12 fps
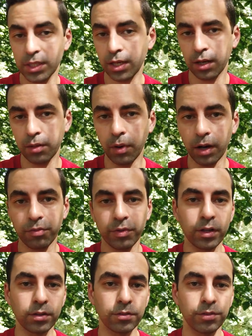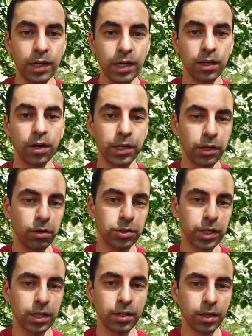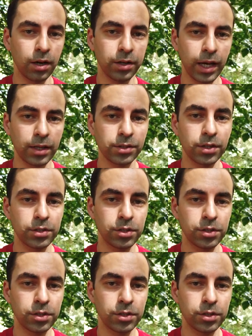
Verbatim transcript: particularly my field of cardiology and cardiac